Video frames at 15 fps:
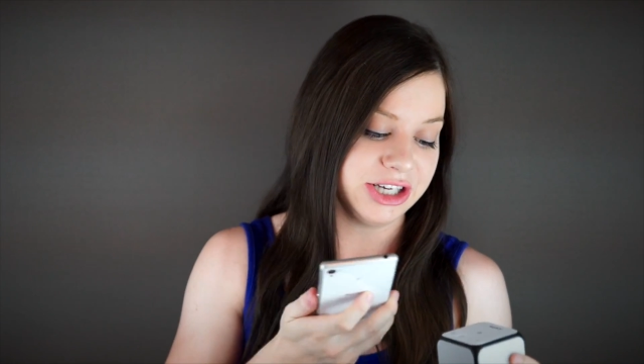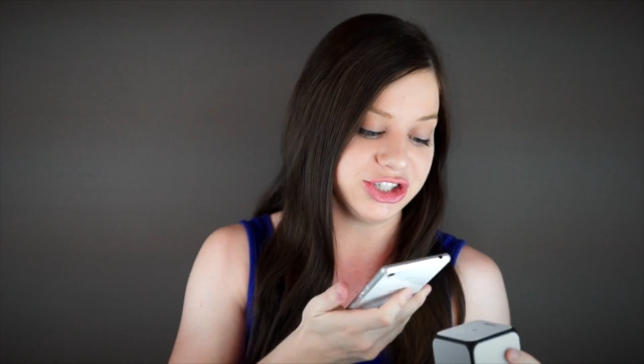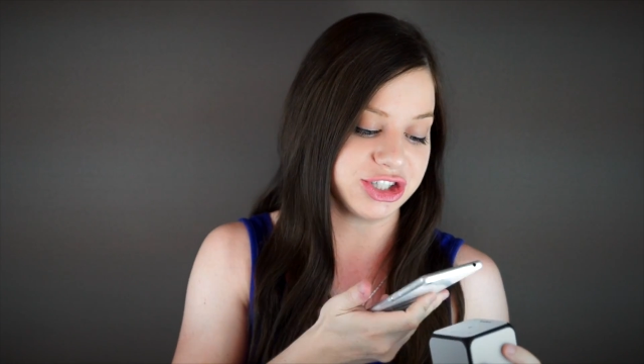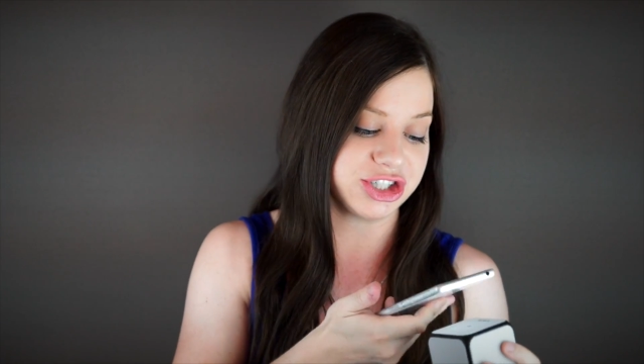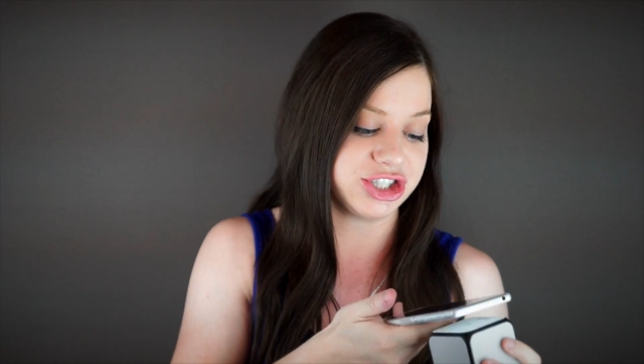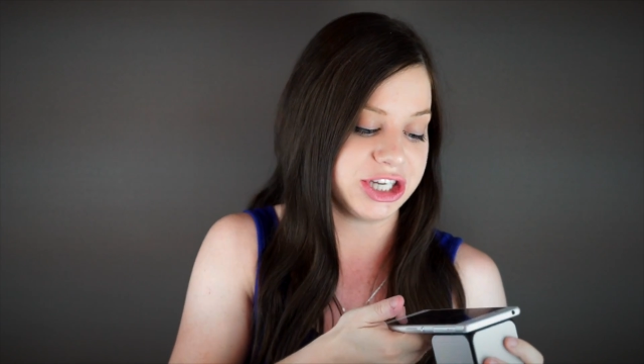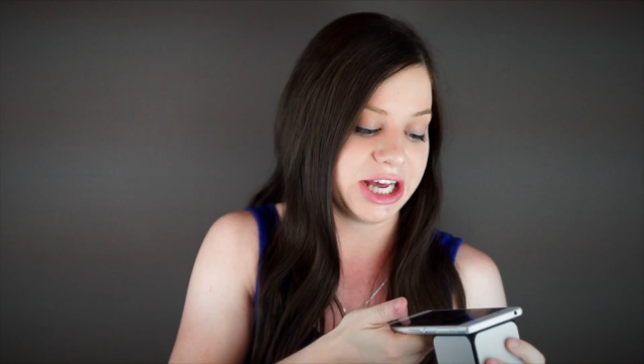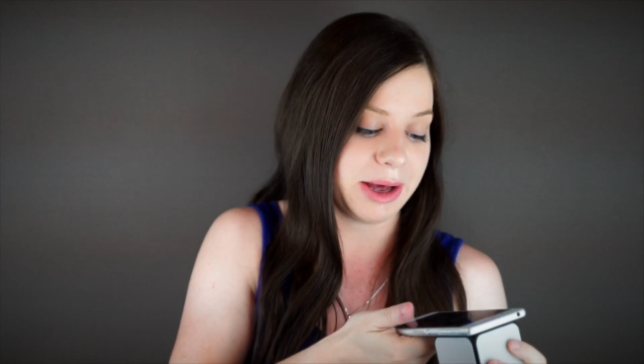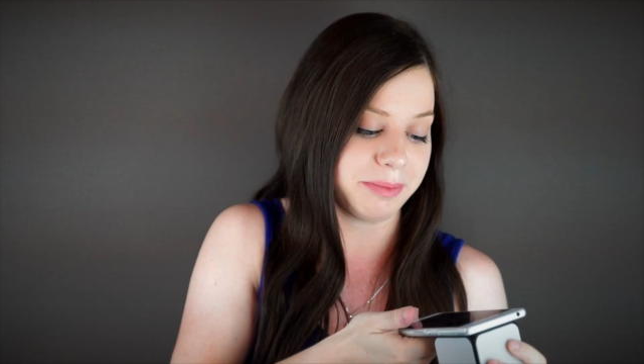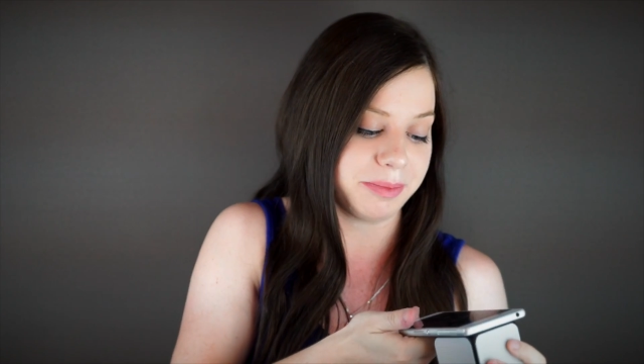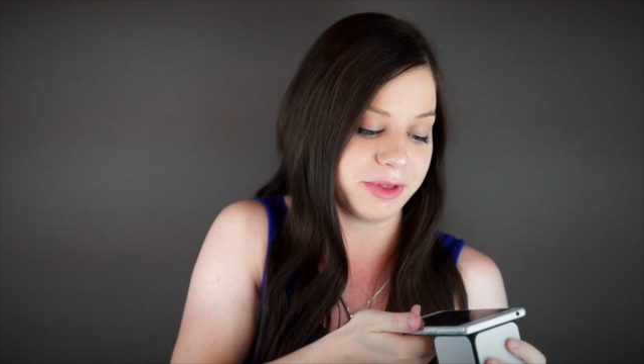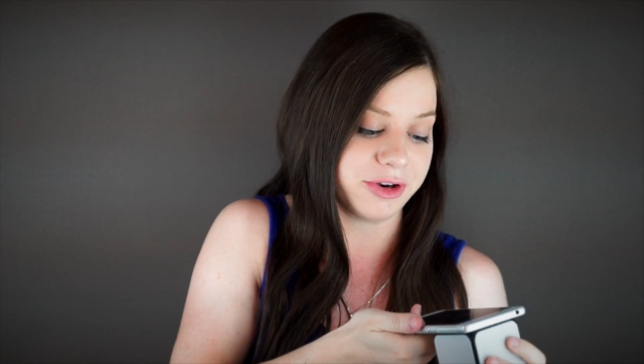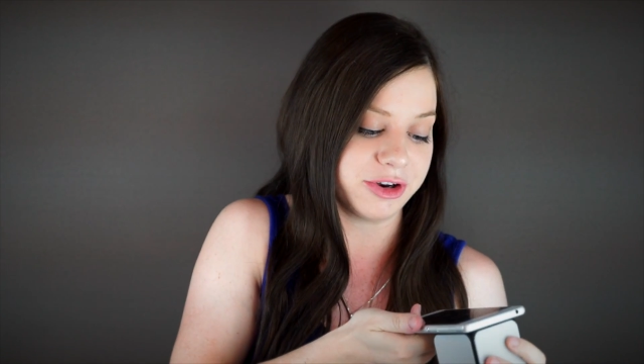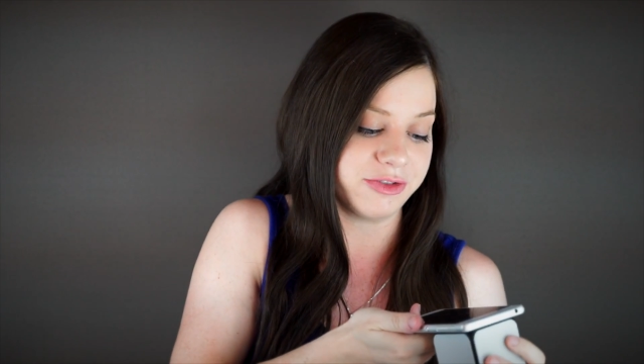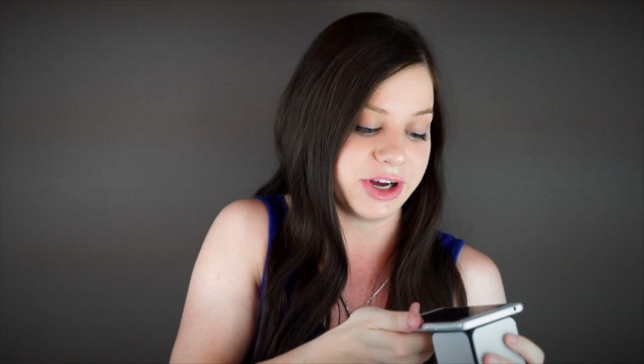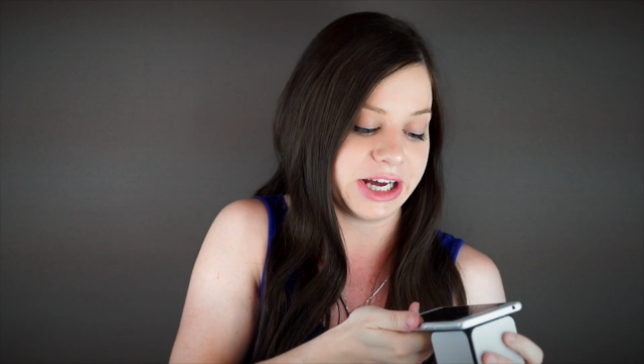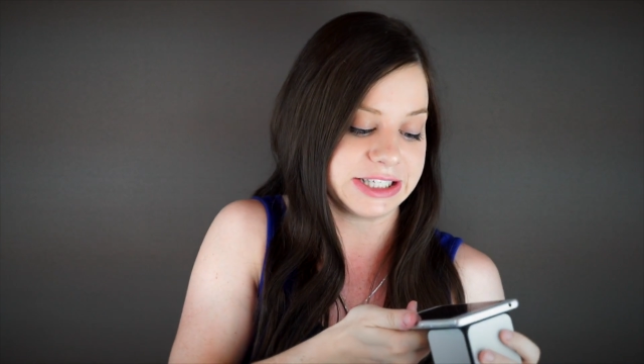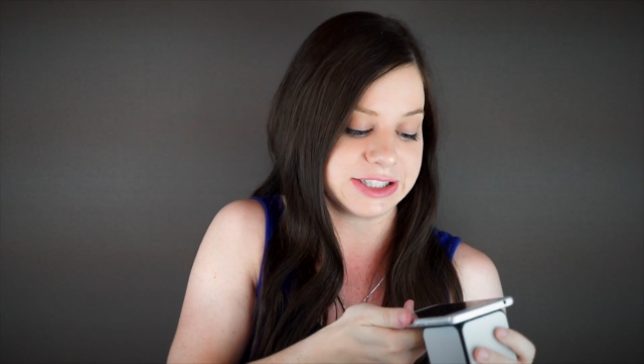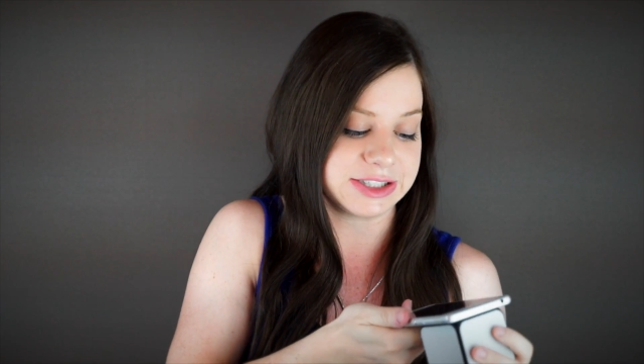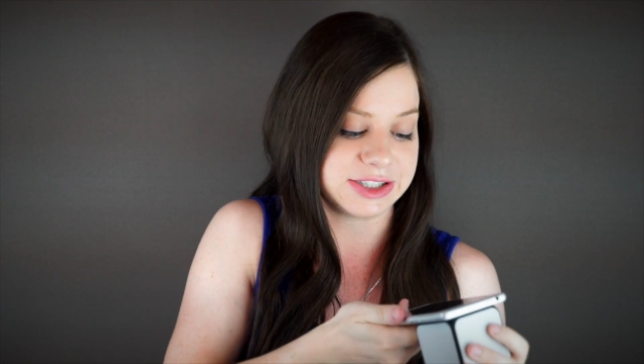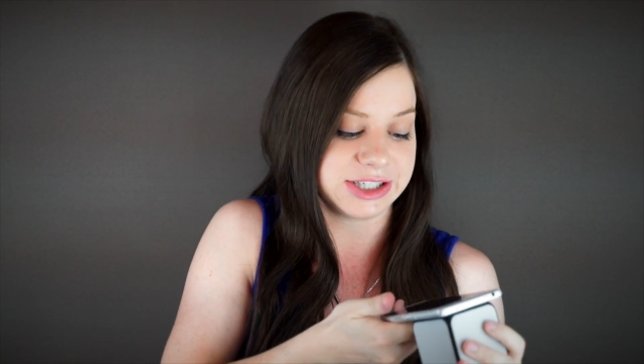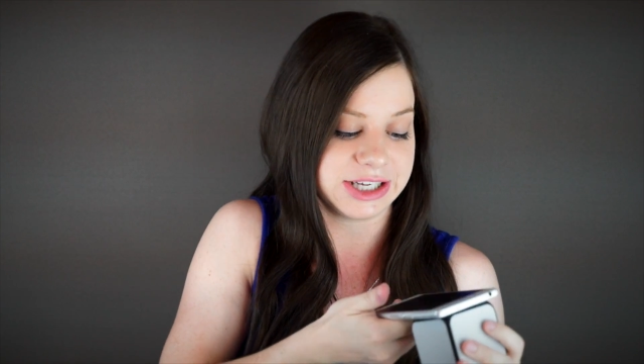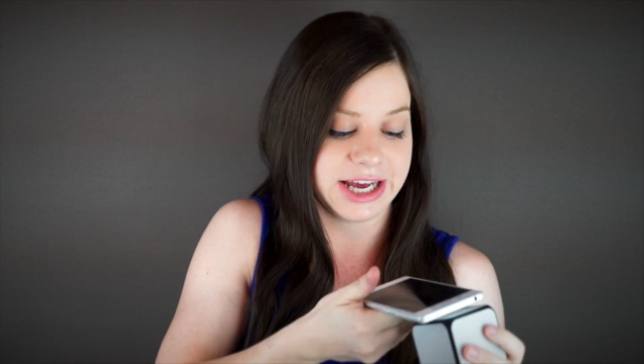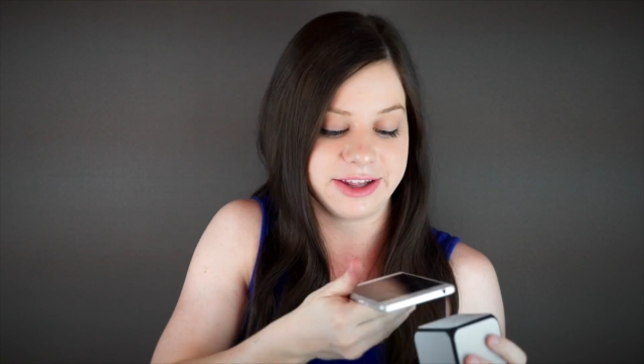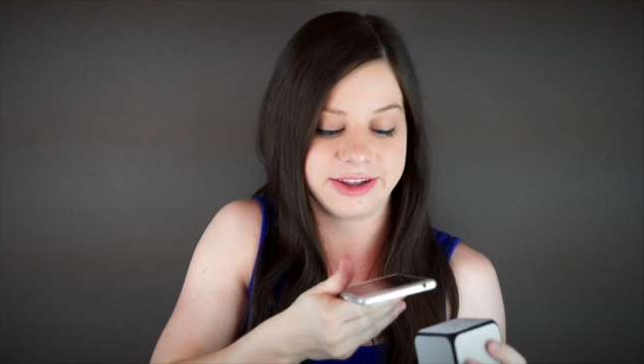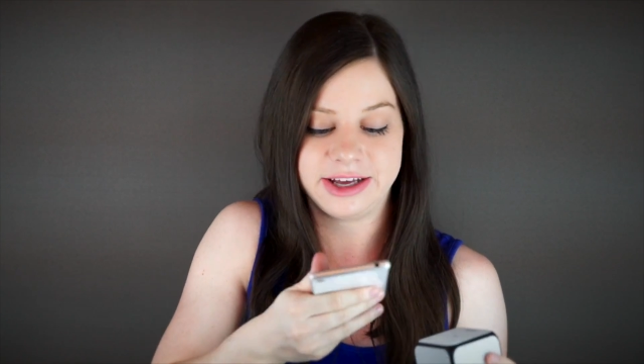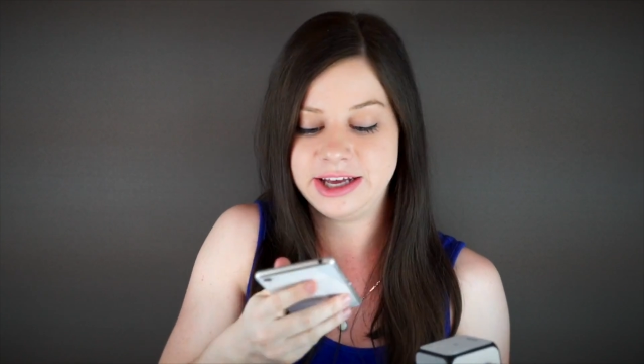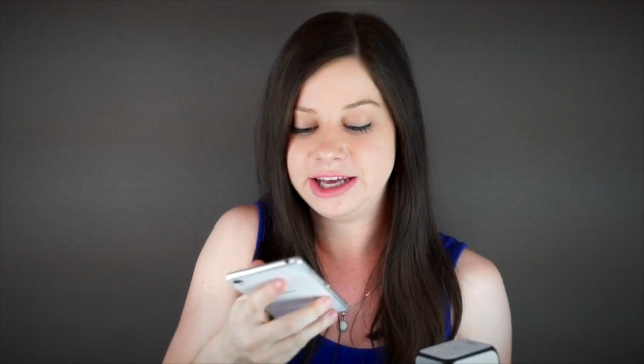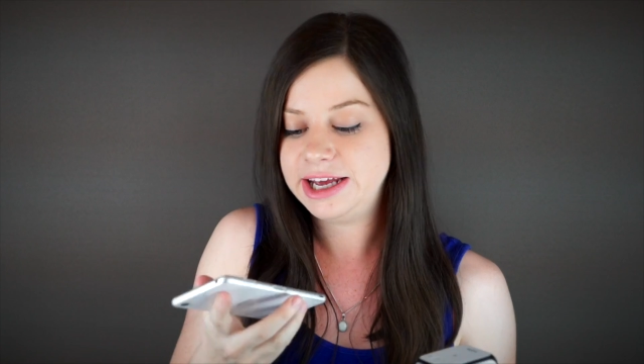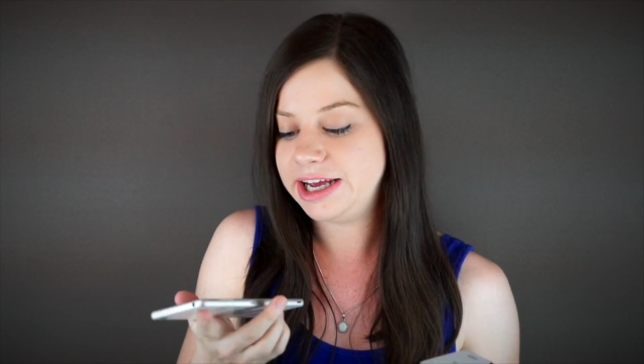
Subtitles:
just tap the devices together.